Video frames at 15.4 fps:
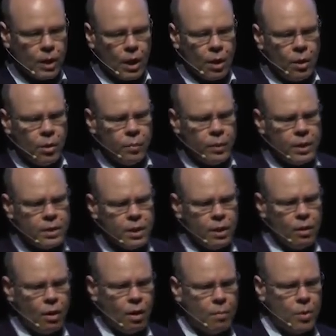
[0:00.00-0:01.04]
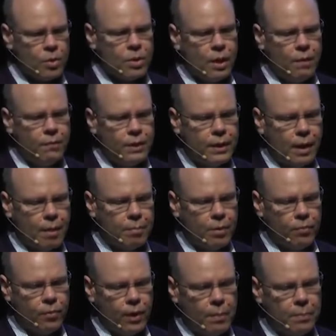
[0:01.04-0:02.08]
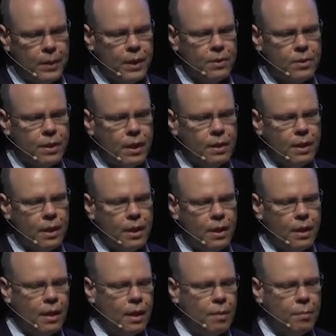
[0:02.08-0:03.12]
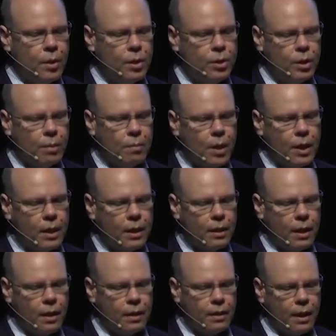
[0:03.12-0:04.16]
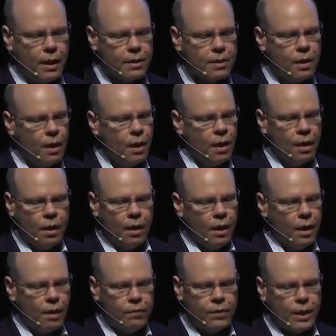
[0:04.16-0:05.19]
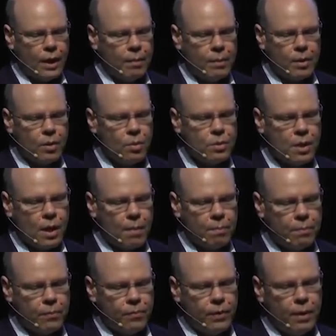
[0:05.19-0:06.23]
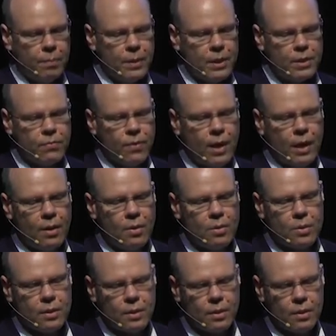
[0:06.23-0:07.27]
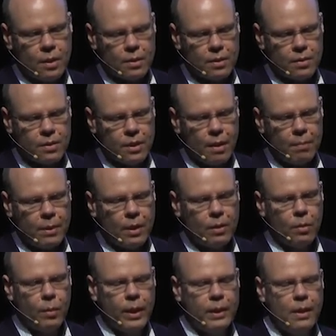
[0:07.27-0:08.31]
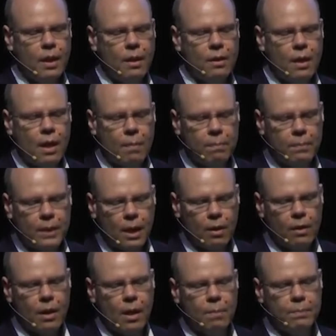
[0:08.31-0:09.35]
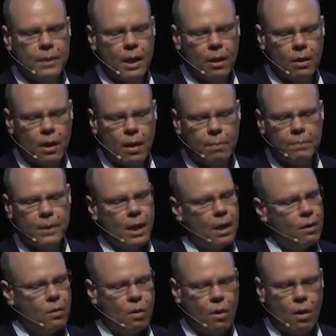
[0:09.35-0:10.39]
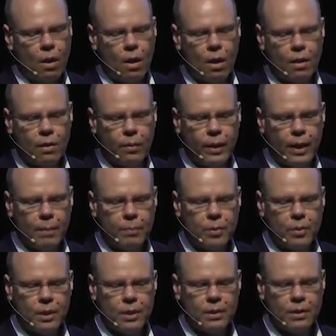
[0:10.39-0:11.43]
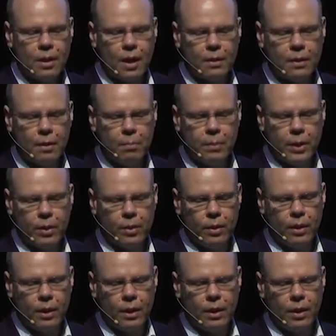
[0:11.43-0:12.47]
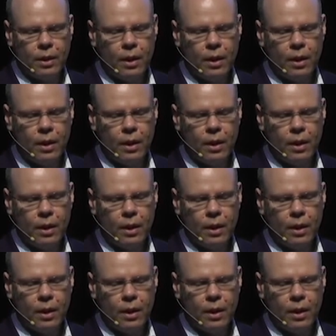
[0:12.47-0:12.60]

you will see almost every time the Philippines and the emerging market index Every time it goes up, Philippines follows. It does the same thing on the way down, up, down, up, down, up, down, all the way up to this dotted period here.